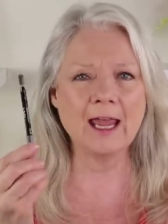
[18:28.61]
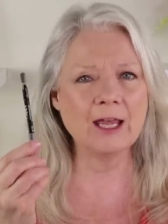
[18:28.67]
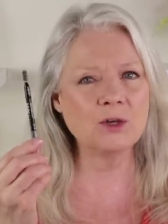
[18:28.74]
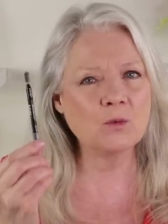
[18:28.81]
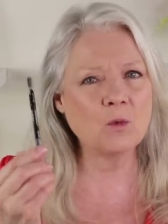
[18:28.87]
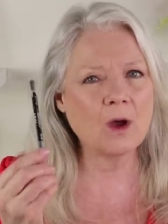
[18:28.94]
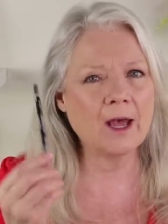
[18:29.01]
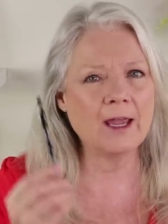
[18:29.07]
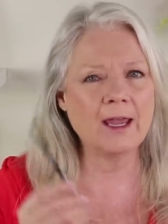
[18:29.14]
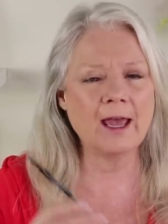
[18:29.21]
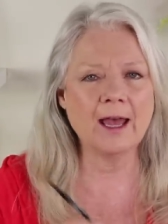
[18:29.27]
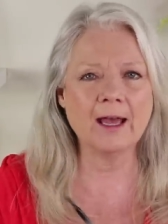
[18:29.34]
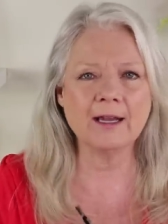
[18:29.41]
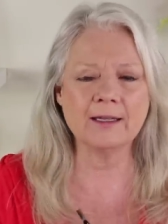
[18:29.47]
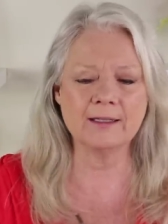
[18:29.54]

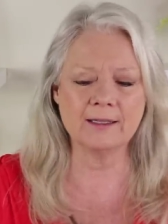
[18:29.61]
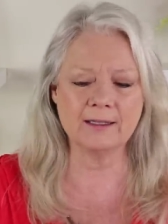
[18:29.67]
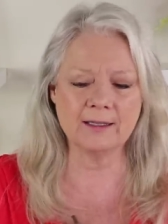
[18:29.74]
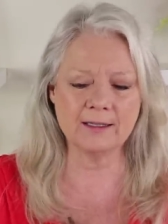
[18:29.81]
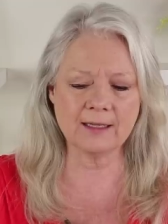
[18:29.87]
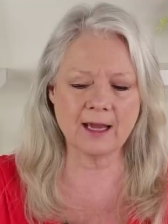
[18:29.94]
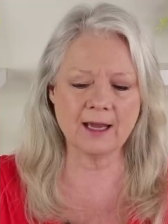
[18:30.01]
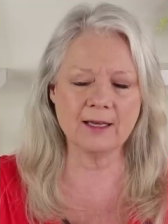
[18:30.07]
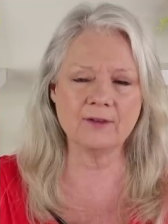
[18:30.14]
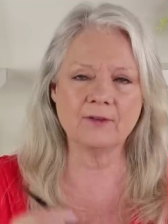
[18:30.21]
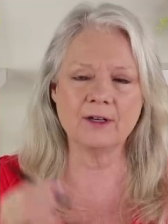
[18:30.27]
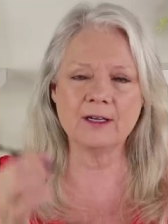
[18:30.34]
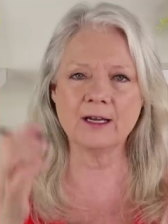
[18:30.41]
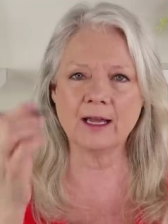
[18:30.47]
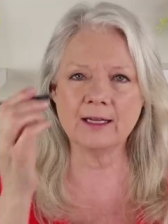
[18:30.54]
NYX. This is kind of
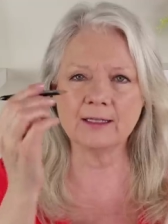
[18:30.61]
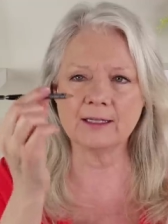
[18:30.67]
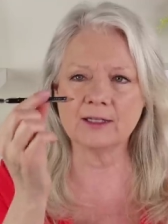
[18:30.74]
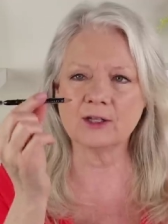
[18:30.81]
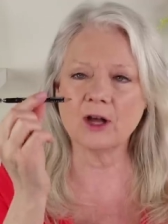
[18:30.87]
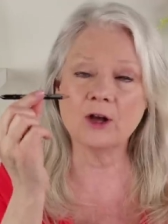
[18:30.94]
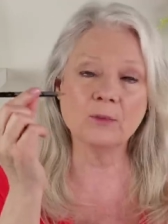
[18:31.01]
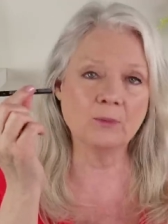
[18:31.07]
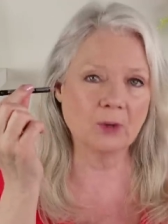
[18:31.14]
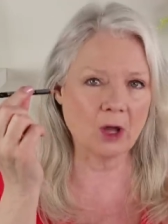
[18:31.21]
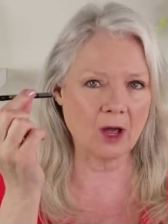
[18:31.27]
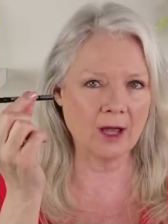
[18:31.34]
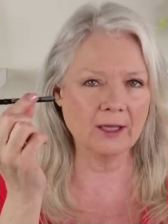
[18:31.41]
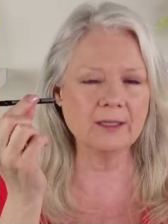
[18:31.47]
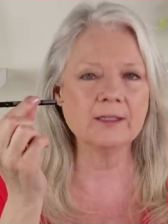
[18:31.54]
a nice, it's called
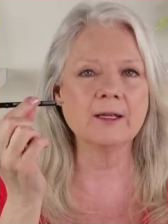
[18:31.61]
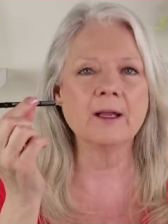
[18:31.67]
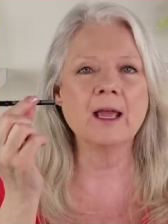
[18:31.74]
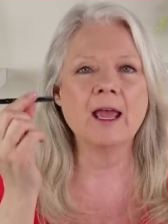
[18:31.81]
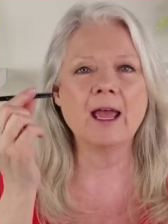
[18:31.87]
Blonde